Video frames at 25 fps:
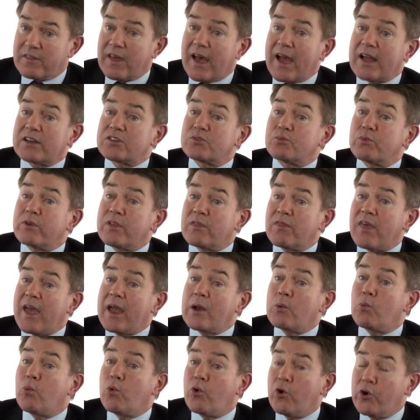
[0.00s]
that, we'd
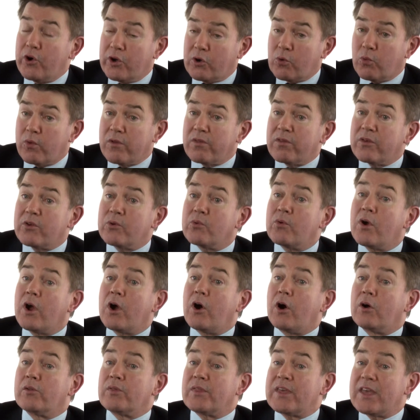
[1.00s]
then work with you
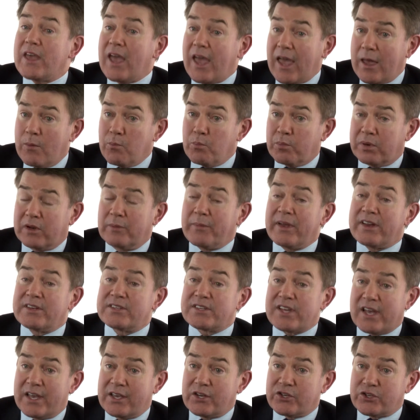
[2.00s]
on the
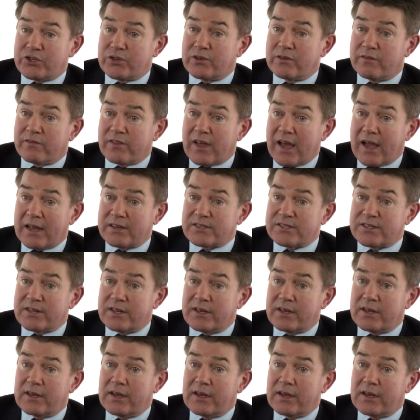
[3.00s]
implementation of that.